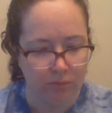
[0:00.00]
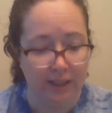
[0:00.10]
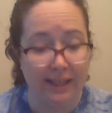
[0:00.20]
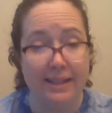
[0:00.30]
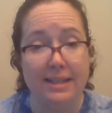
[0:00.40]

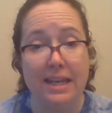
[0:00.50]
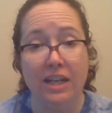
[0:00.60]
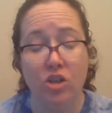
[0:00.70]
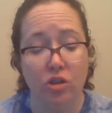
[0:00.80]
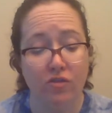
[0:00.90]
In
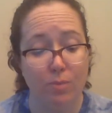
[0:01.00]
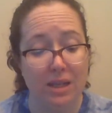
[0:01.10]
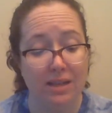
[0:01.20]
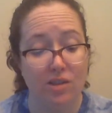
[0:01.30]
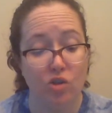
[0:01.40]
danger of
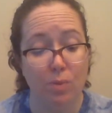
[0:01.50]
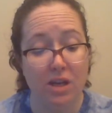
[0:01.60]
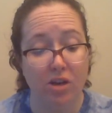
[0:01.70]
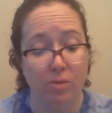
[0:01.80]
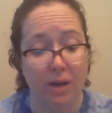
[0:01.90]
being
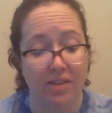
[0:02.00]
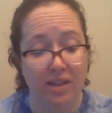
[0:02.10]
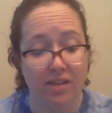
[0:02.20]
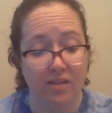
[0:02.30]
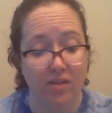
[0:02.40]
speared by the
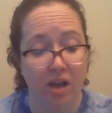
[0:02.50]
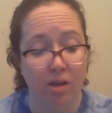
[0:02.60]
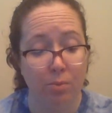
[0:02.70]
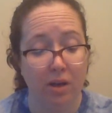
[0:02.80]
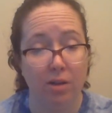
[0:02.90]
end of the
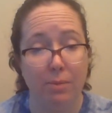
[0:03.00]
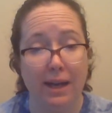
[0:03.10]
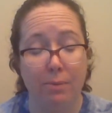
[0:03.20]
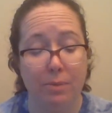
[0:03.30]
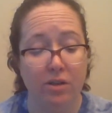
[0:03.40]
umbrella by
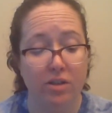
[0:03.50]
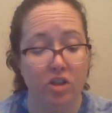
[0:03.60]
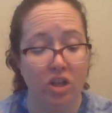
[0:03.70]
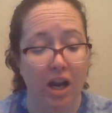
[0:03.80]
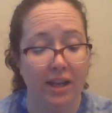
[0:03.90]
a bearded
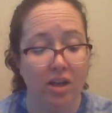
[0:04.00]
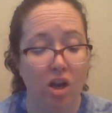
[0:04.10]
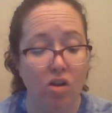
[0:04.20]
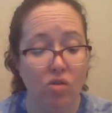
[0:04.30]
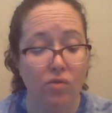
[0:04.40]
giant,
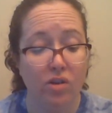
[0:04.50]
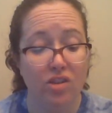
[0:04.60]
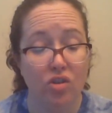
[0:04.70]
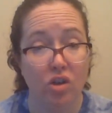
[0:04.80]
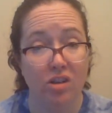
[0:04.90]
Uncle
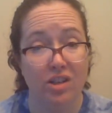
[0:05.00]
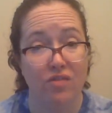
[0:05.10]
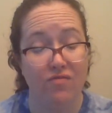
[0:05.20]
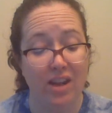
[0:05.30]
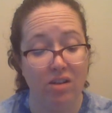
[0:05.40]
Vernon's courage
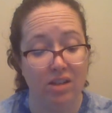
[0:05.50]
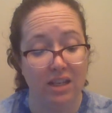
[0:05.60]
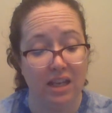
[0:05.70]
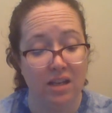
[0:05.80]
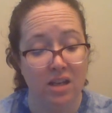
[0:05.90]
failed
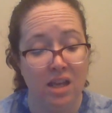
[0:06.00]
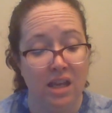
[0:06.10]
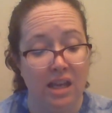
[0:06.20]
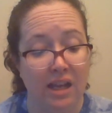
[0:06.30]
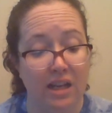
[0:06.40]
again,
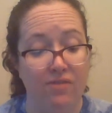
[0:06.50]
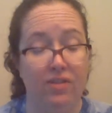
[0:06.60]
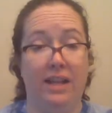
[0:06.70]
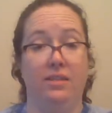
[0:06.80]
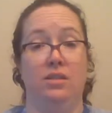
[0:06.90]
and he
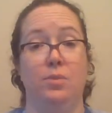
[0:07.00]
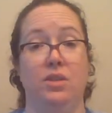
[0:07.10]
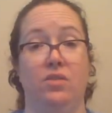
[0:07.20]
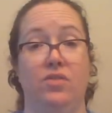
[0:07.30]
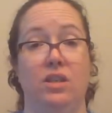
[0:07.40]
flattened
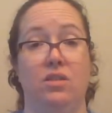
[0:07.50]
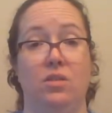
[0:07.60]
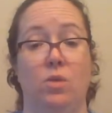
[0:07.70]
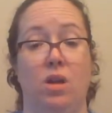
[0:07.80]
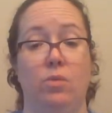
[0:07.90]
himself against the
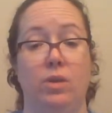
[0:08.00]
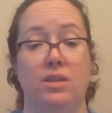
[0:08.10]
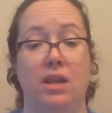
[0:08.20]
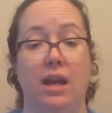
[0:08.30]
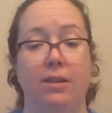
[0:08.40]
wall and went
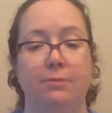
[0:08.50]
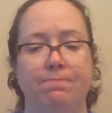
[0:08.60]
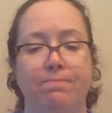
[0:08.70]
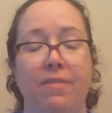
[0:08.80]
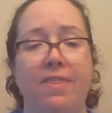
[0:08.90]
silent.
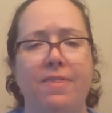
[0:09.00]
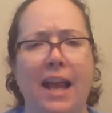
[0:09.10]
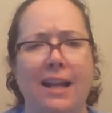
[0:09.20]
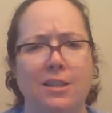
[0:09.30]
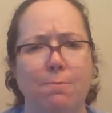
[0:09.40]

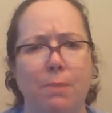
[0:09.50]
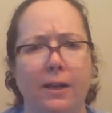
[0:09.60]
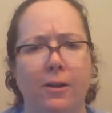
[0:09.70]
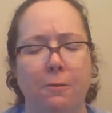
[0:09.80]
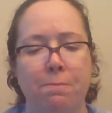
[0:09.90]
That's
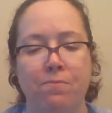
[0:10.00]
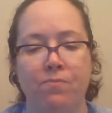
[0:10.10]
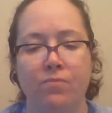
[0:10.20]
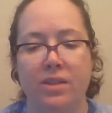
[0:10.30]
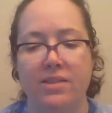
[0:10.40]
better,
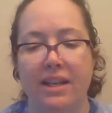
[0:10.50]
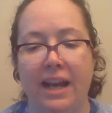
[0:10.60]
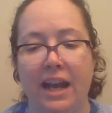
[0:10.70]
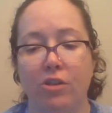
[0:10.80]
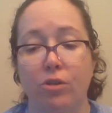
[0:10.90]
said
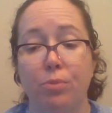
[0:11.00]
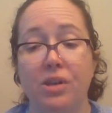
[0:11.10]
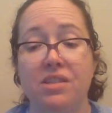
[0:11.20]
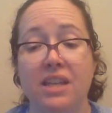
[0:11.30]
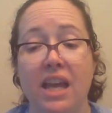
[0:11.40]
Hagrid,
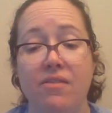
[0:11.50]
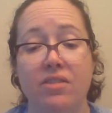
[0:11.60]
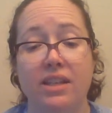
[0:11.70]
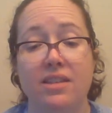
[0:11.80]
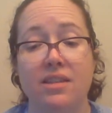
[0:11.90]
breathing
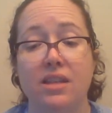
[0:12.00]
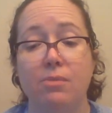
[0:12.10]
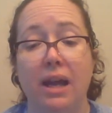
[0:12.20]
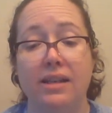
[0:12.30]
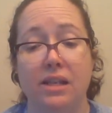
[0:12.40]
heavily and sitting
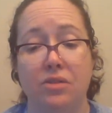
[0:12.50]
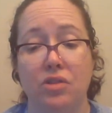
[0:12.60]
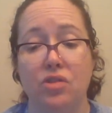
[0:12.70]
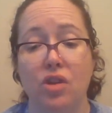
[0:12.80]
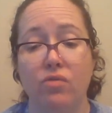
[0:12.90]
back down on the
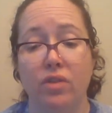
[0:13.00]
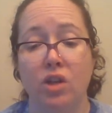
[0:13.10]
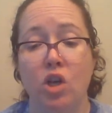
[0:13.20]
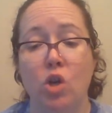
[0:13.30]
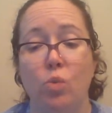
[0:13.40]
sofa,
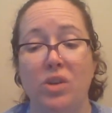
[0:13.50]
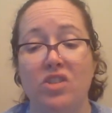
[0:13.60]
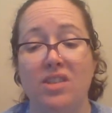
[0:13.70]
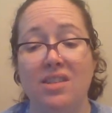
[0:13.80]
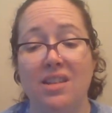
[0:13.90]

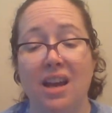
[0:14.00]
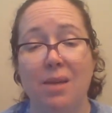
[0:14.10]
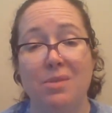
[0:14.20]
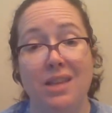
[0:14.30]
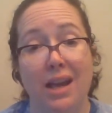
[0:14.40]
which this
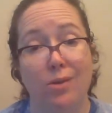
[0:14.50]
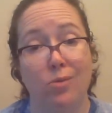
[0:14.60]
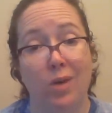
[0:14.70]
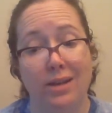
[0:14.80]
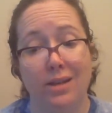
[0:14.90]
time sagged
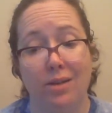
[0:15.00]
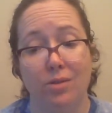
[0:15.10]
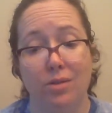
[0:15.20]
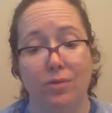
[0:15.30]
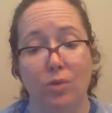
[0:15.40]
right down
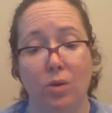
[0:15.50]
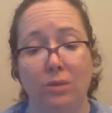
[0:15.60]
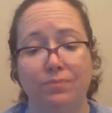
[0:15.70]
to the floor.